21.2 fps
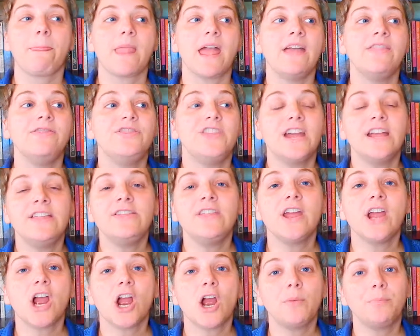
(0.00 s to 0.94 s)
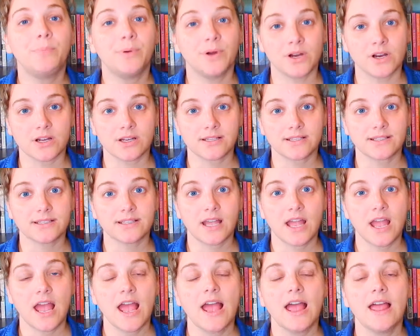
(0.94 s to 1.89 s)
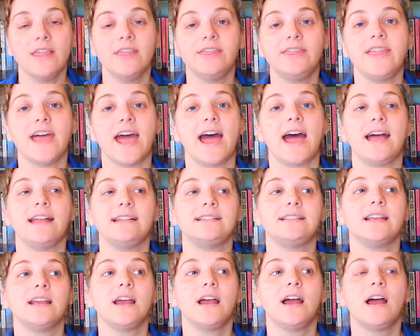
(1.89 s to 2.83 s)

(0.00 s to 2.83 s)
And then there are books that